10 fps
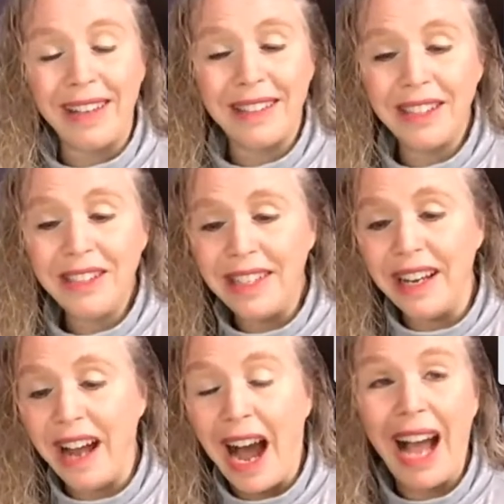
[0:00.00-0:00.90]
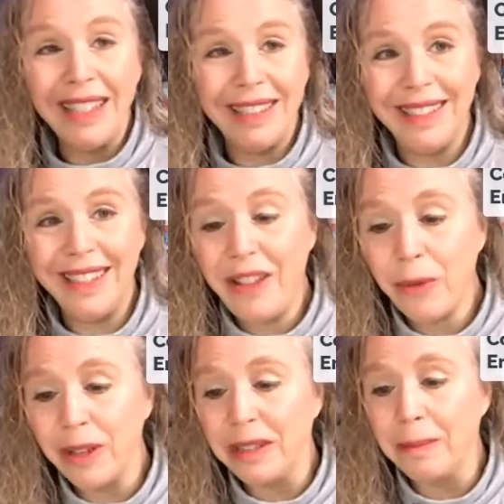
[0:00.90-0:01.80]
I still did. In
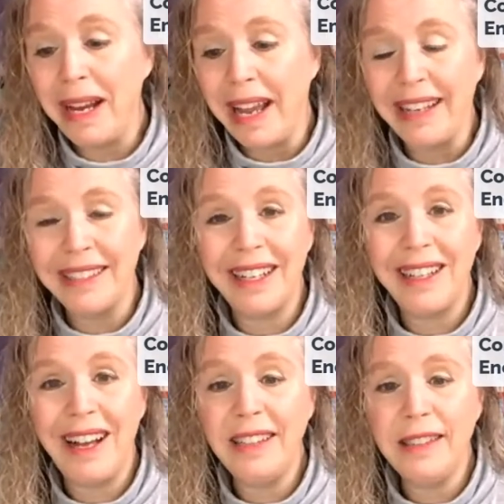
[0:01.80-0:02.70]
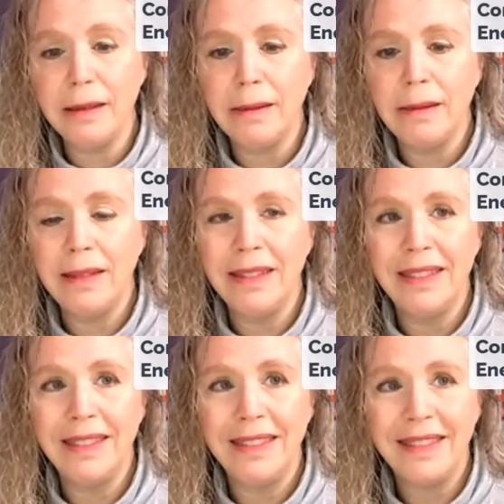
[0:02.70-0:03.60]
other words, my exit clause,
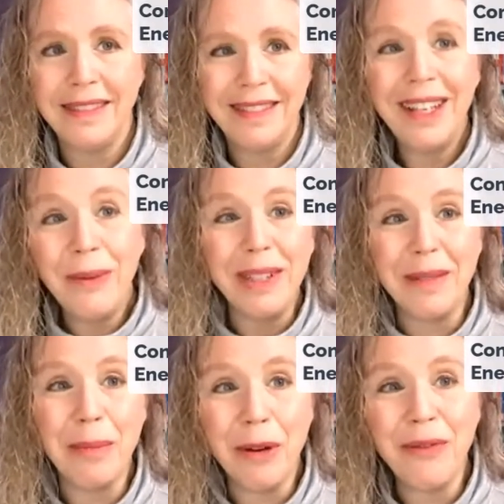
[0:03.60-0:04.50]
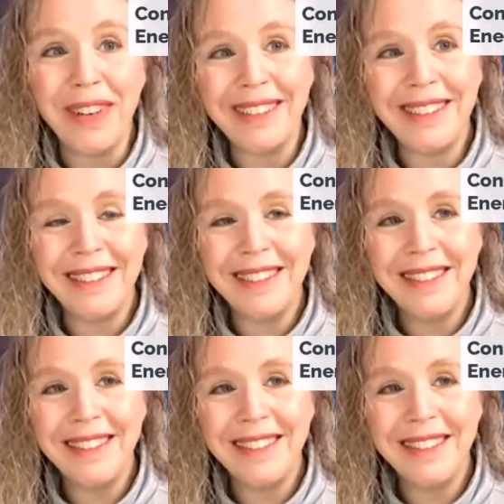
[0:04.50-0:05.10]
it wasn't perfect.